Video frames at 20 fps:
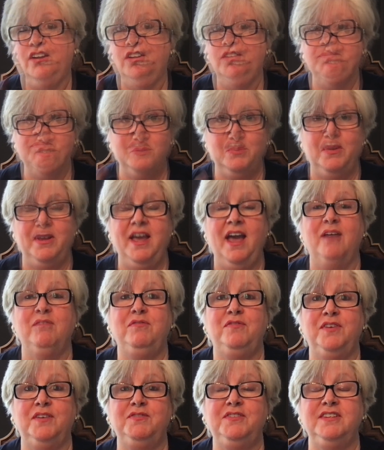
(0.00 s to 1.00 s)
Yes, we have
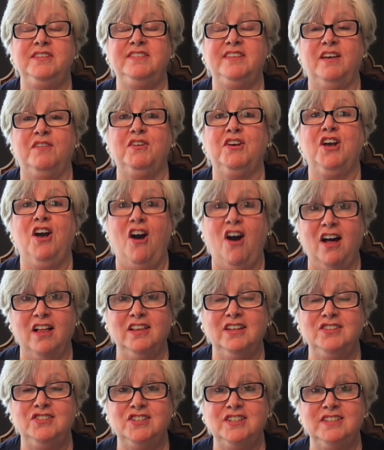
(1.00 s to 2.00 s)
57
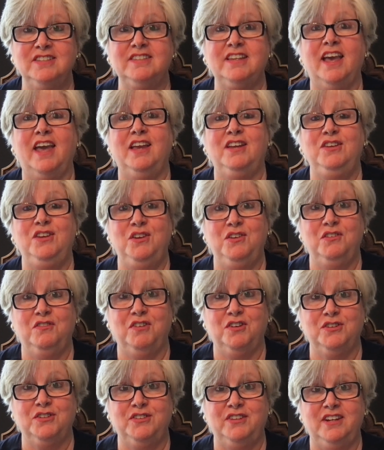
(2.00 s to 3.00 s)
colleges and
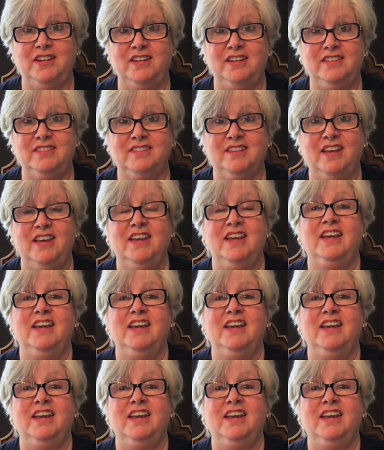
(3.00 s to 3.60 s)
universities